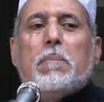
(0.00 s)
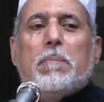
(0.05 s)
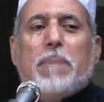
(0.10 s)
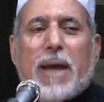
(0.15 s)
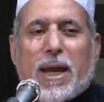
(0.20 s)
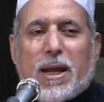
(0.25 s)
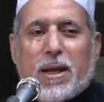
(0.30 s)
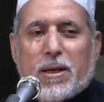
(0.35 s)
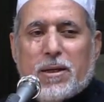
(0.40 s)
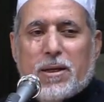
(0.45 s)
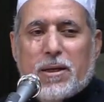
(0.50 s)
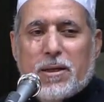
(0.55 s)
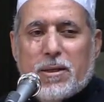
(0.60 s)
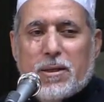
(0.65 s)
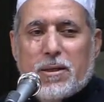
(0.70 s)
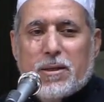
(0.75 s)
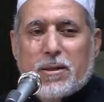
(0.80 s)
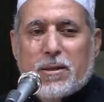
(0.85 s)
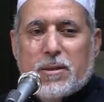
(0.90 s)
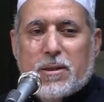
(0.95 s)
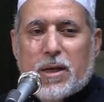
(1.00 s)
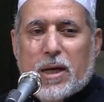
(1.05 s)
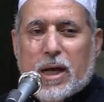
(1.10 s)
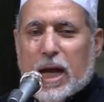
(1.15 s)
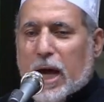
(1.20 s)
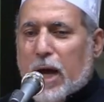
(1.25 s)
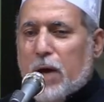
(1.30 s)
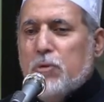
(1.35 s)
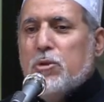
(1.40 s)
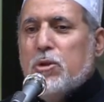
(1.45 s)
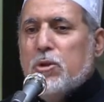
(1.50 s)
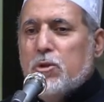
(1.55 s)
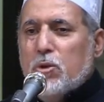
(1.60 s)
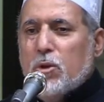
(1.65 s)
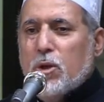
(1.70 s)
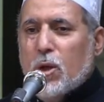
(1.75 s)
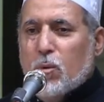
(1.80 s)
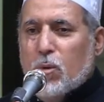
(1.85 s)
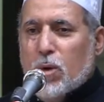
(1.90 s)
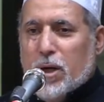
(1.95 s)
paid, how do you do
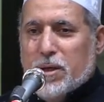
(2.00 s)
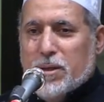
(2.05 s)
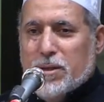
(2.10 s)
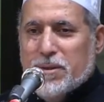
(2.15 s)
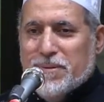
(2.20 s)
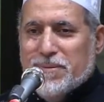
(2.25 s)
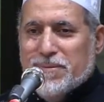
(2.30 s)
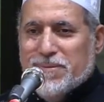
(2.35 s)
your work?